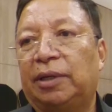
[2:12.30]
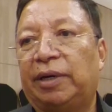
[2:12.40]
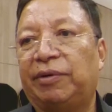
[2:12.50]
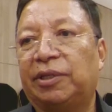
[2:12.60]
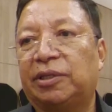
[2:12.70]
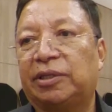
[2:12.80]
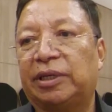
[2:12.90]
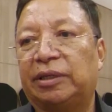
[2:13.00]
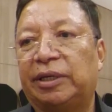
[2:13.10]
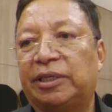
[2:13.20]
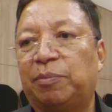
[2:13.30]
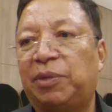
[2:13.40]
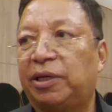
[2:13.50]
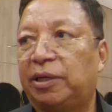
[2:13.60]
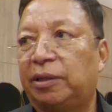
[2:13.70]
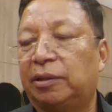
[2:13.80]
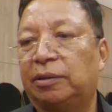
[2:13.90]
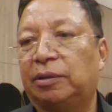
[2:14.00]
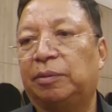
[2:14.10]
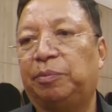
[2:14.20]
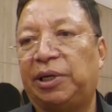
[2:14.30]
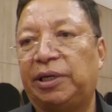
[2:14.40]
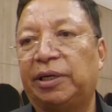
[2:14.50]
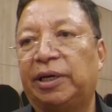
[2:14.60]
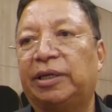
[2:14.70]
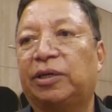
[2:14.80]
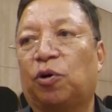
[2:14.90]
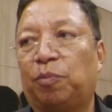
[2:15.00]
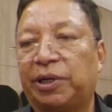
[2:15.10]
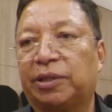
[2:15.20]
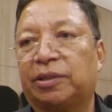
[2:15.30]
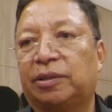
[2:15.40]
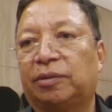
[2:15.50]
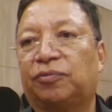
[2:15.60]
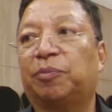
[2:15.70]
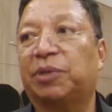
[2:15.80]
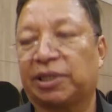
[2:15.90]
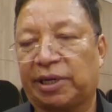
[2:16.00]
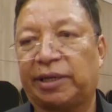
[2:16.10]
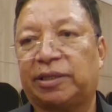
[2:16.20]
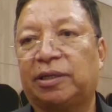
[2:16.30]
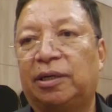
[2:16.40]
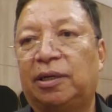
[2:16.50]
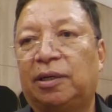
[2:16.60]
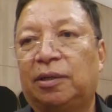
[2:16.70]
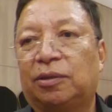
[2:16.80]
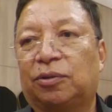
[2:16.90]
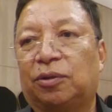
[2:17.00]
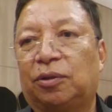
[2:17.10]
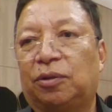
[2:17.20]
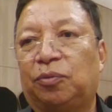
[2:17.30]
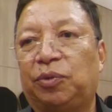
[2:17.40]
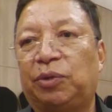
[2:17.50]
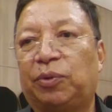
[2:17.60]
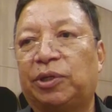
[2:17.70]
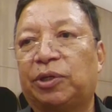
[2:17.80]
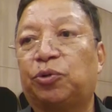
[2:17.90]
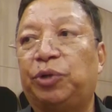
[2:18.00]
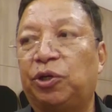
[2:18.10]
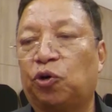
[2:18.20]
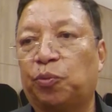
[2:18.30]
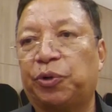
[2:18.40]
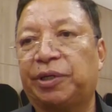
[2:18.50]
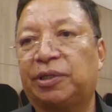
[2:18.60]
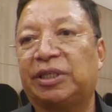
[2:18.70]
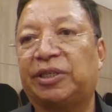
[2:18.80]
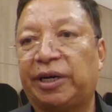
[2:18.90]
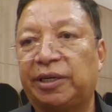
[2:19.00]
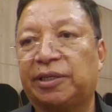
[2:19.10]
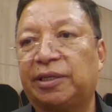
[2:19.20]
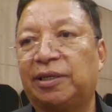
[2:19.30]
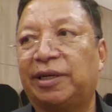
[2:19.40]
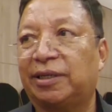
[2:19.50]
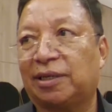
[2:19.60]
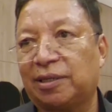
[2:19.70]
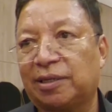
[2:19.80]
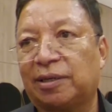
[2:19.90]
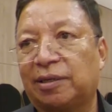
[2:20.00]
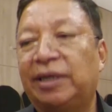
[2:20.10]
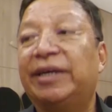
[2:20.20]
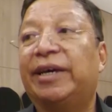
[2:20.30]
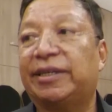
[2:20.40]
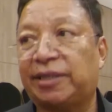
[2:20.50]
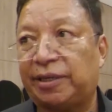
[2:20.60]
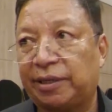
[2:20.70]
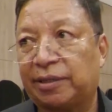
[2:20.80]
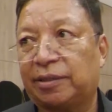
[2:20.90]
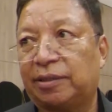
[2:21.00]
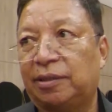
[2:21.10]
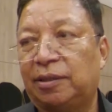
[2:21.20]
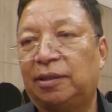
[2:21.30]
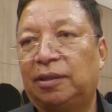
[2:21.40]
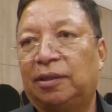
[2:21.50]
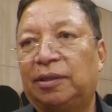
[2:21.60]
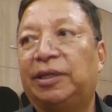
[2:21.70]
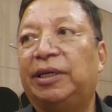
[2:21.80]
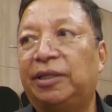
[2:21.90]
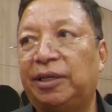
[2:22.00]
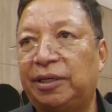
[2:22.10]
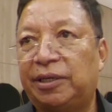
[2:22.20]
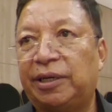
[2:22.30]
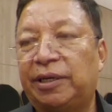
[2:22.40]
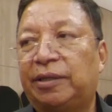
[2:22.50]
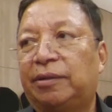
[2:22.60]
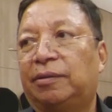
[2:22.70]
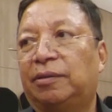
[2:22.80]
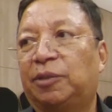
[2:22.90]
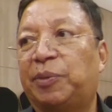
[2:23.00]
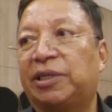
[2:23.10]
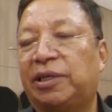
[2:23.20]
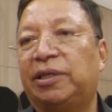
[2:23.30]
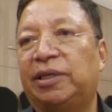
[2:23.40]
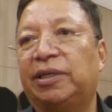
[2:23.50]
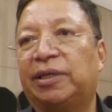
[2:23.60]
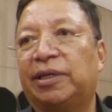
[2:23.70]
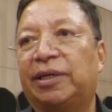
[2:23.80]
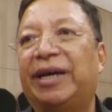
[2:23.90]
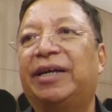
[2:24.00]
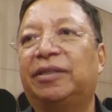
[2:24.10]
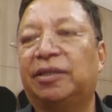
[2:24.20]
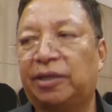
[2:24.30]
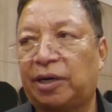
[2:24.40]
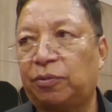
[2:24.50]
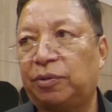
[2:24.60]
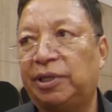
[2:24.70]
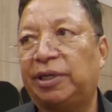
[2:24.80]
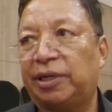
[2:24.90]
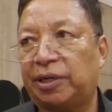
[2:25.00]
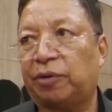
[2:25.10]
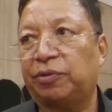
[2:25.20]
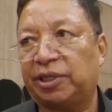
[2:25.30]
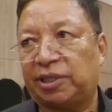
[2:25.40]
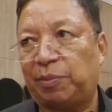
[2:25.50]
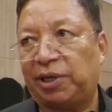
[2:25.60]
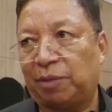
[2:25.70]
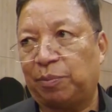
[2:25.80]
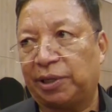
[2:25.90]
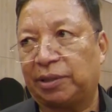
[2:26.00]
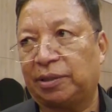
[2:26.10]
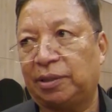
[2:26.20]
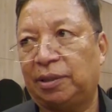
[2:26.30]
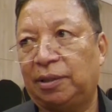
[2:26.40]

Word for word: having this assembly uh, building and the complex from the scratch. So we wanted to incorporate the traditional and cultural aesthetics in the interior, especially in the interior and around in and around the assembly complex.